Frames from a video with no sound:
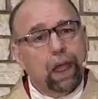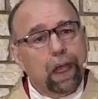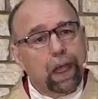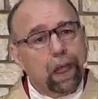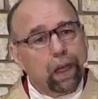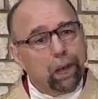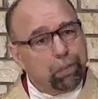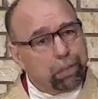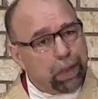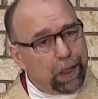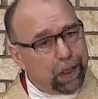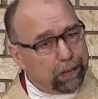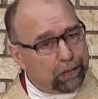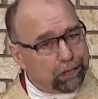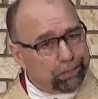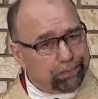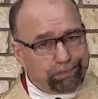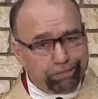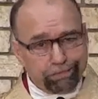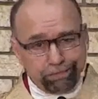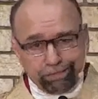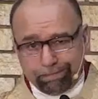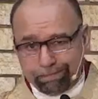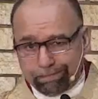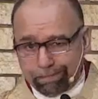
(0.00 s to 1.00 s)
About
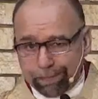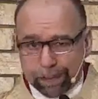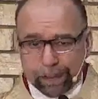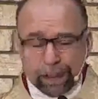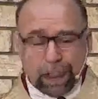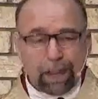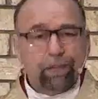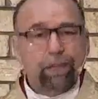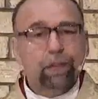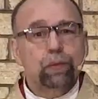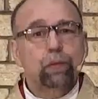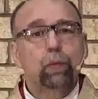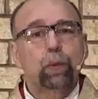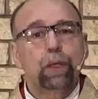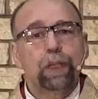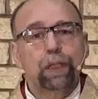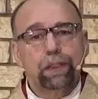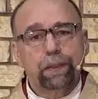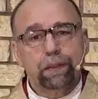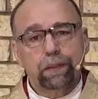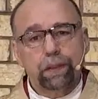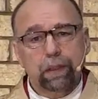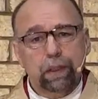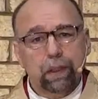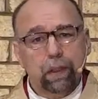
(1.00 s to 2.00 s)
7
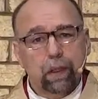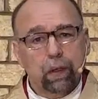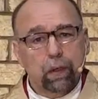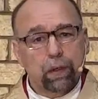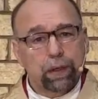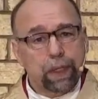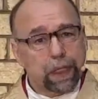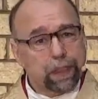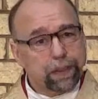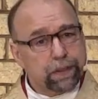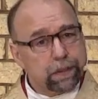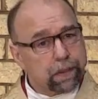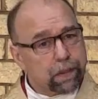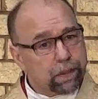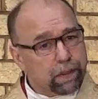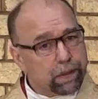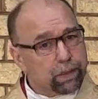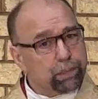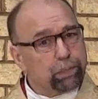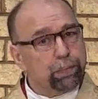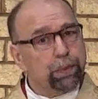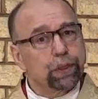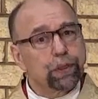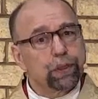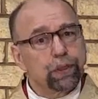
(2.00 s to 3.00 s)
weeks ago, that
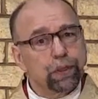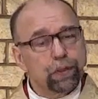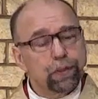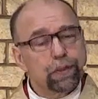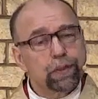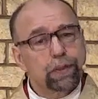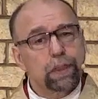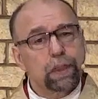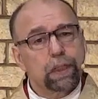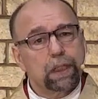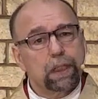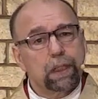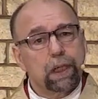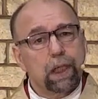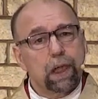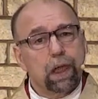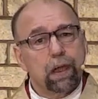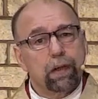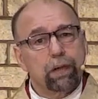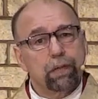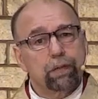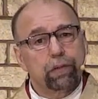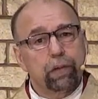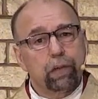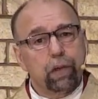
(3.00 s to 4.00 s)
started producing
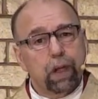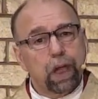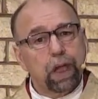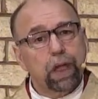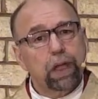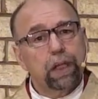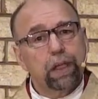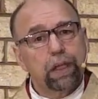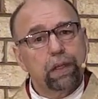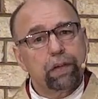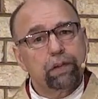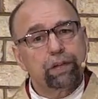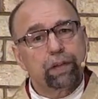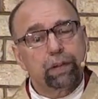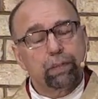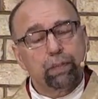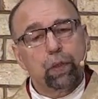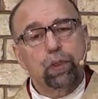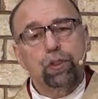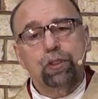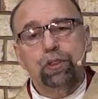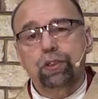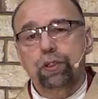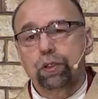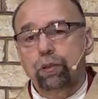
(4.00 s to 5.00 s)
a variety of
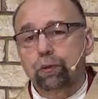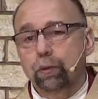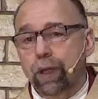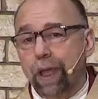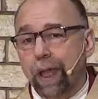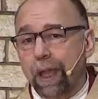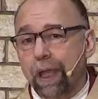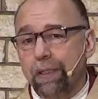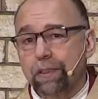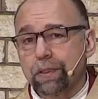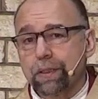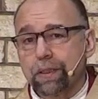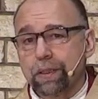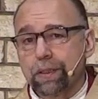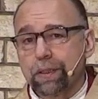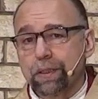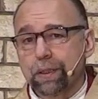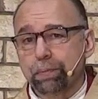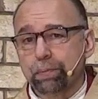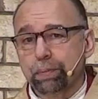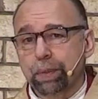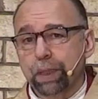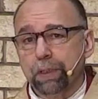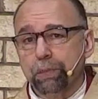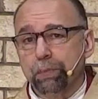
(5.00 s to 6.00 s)
emotional reactions in
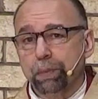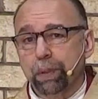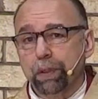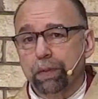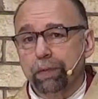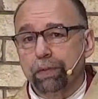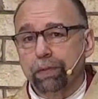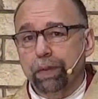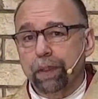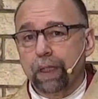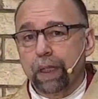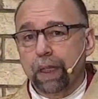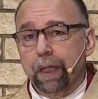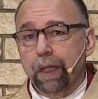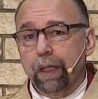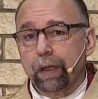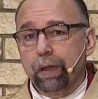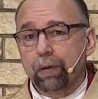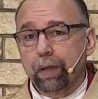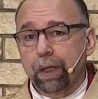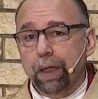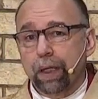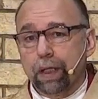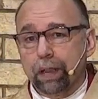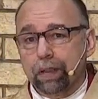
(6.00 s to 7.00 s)
people,
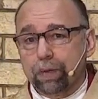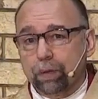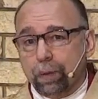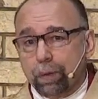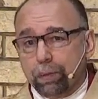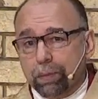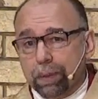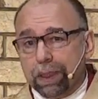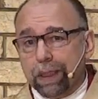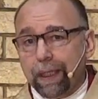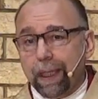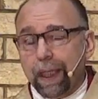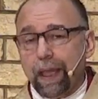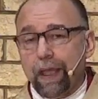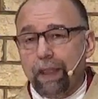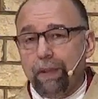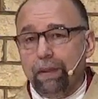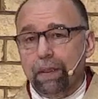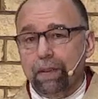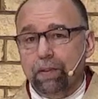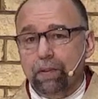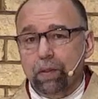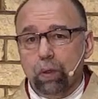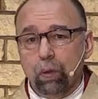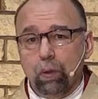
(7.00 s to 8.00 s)
right? As we began
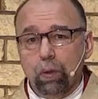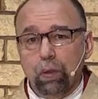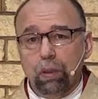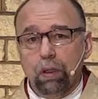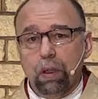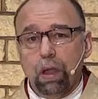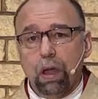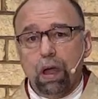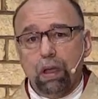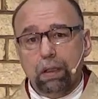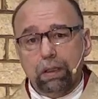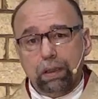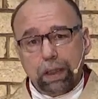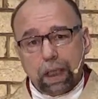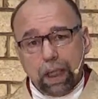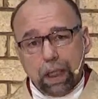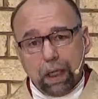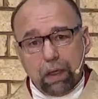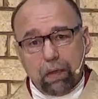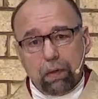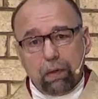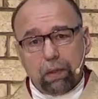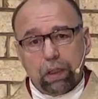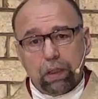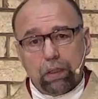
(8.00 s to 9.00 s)
this whole
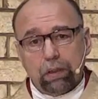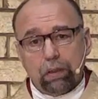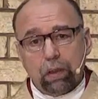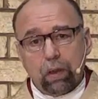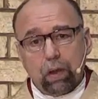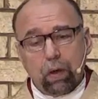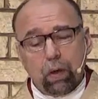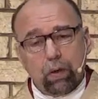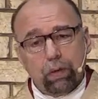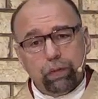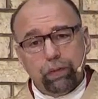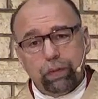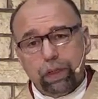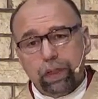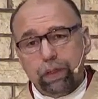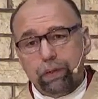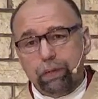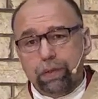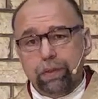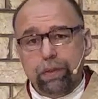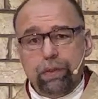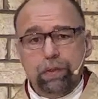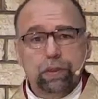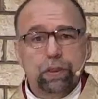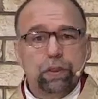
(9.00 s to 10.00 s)
lockdown and COVID
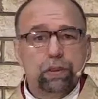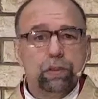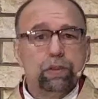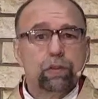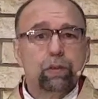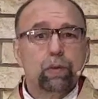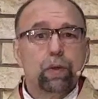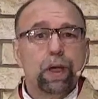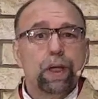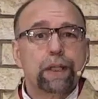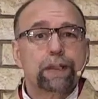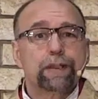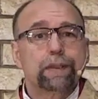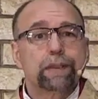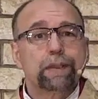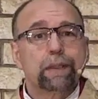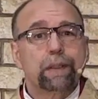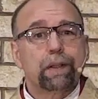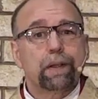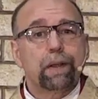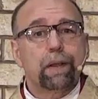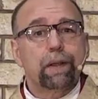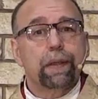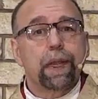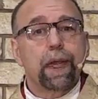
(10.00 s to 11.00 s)
was new to us and
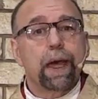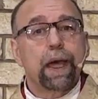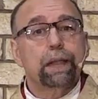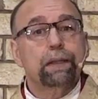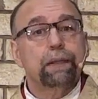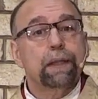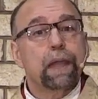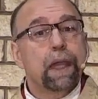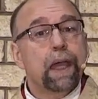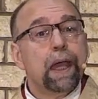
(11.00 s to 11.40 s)
all that.